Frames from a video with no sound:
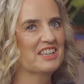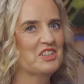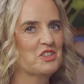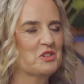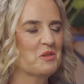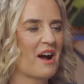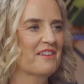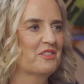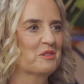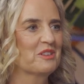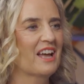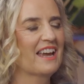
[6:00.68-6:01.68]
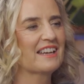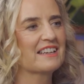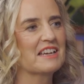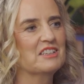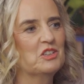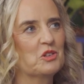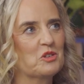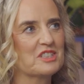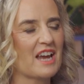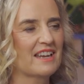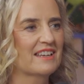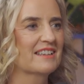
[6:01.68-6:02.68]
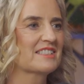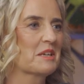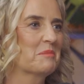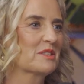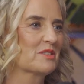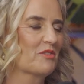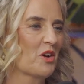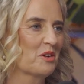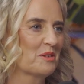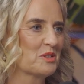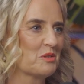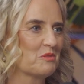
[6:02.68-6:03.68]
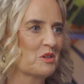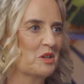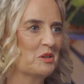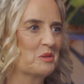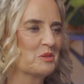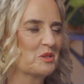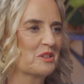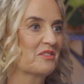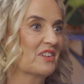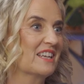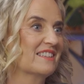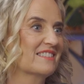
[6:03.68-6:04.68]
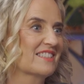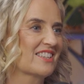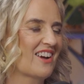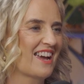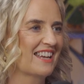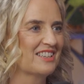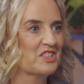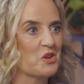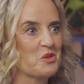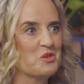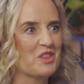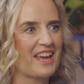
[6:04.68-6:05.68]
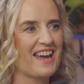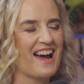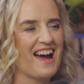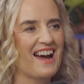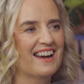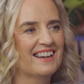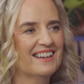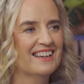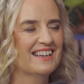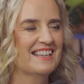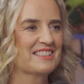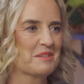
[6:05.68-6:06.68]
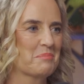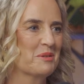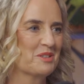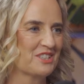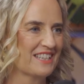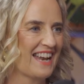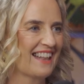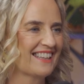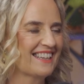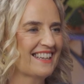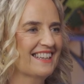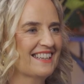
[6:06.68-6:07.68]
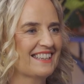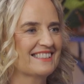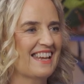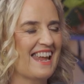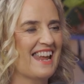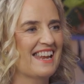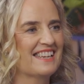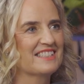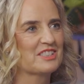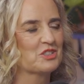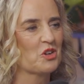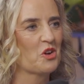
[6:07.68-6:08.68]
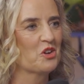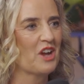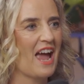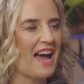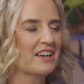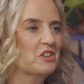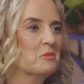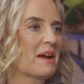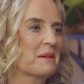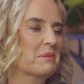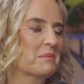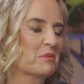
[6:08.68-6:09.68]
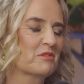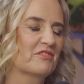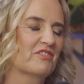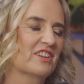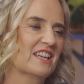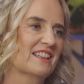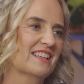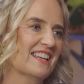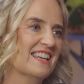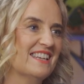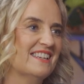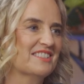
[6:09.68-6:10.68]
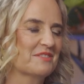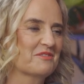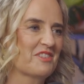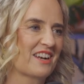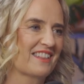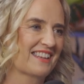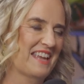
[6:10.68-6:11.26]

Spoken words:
do you, I feel like, taking someone's photo is a real sort of insight into who they are as a personality. And so how do you make people feel at ease in front of the